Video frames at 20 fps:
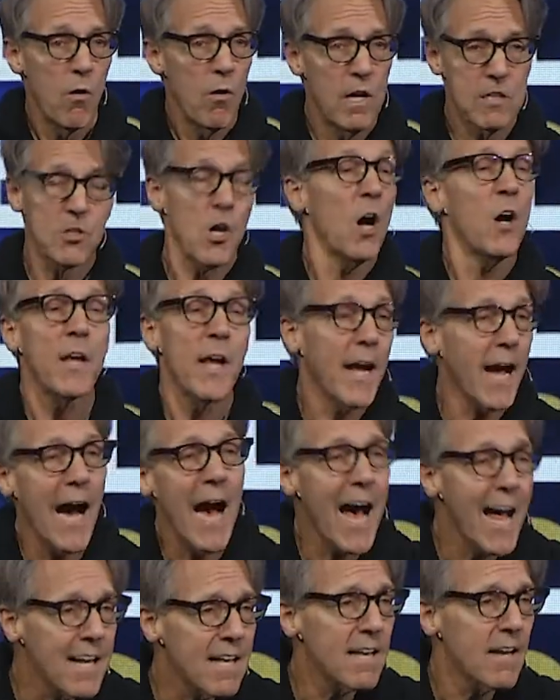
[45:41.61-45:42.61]
That's all you
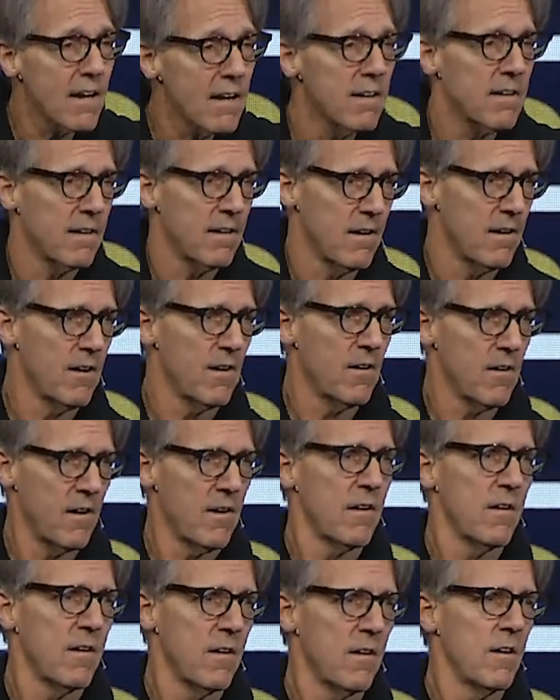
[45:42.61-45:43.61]
got?
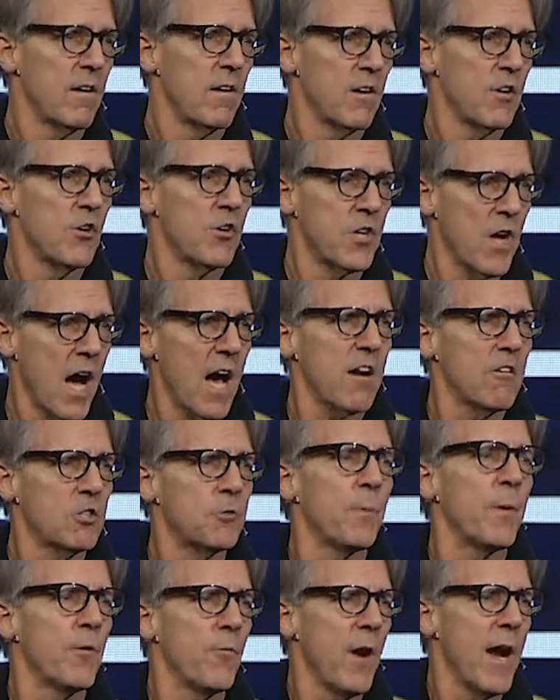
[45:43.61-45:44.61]
Your
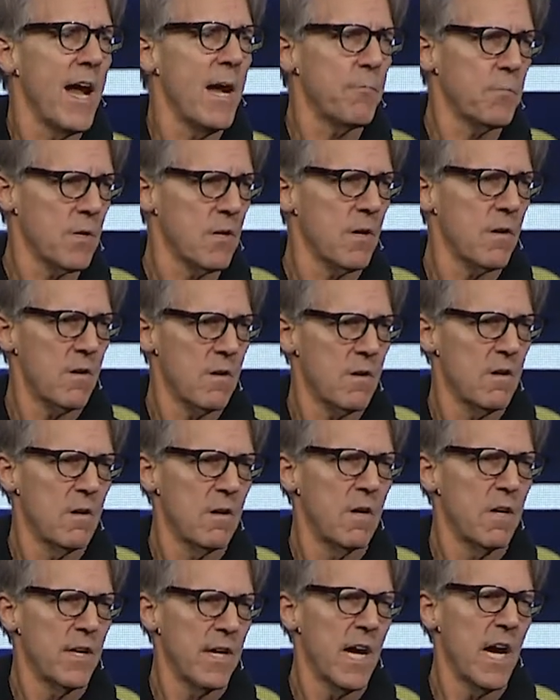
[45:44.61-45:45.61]
daughter's been raped?
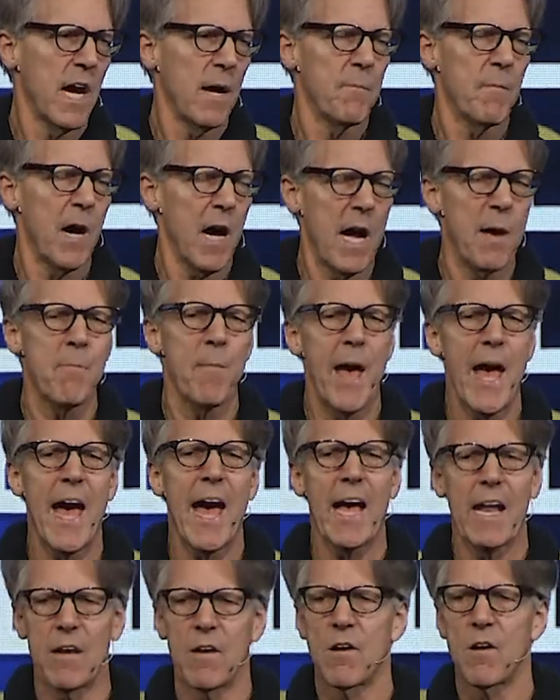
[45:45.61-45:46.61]
Yeah, I'm, I'm
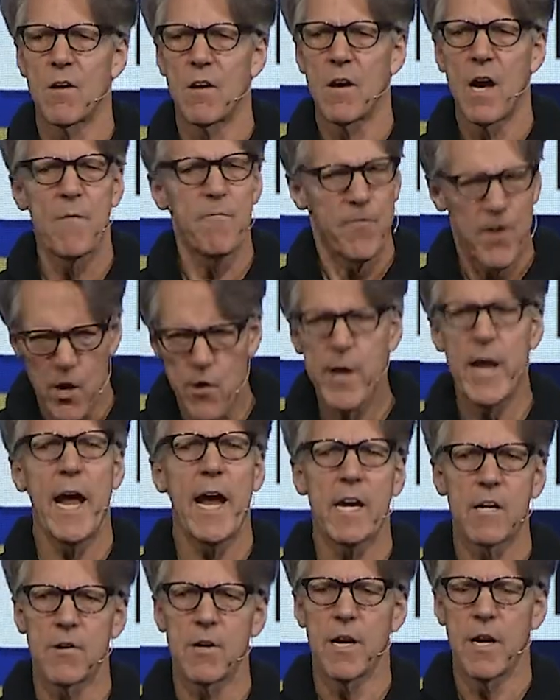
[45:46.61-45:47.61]
mad. I'm very
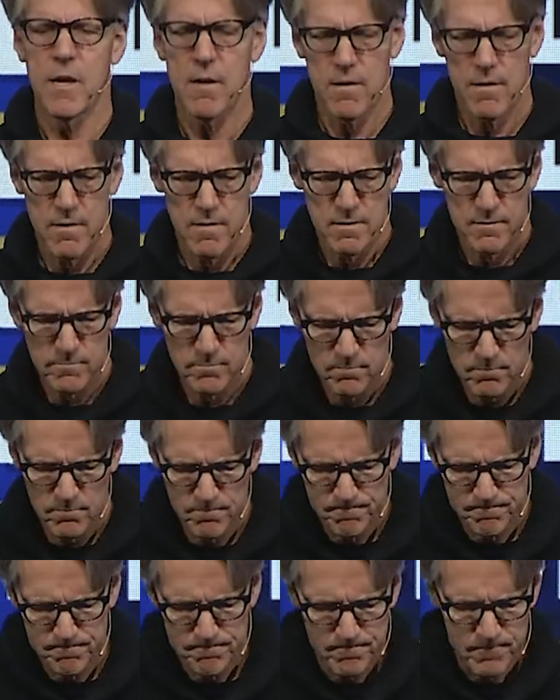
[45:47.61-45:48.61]
angry.
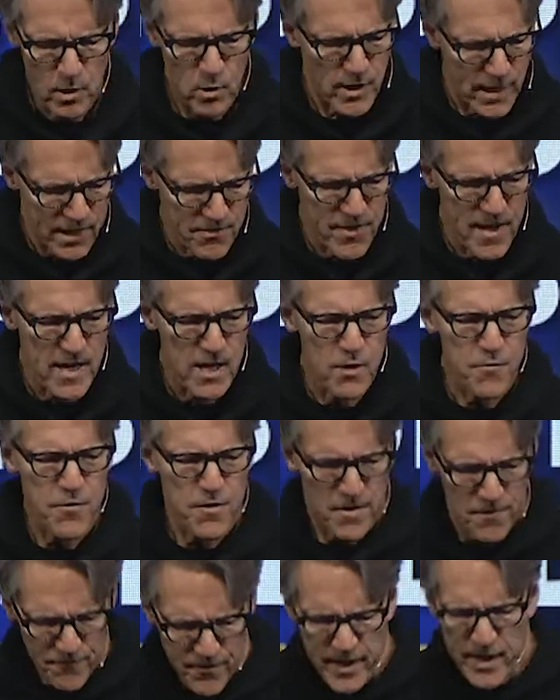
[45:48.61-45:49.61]
Okay, thank you
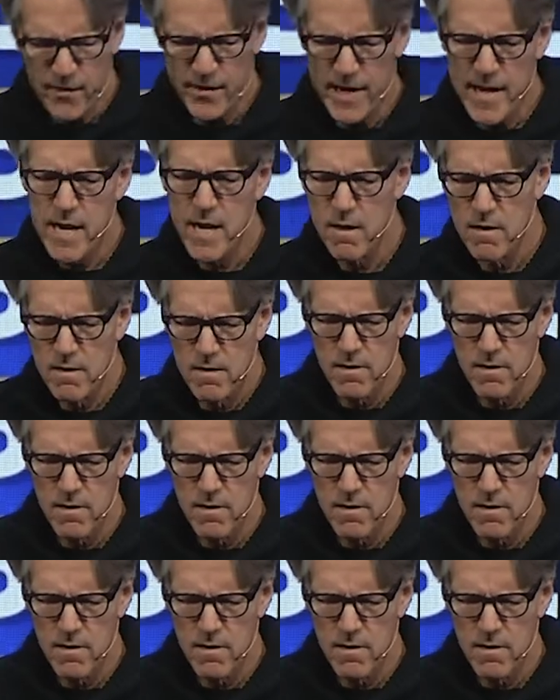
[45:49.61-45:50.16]
for the very.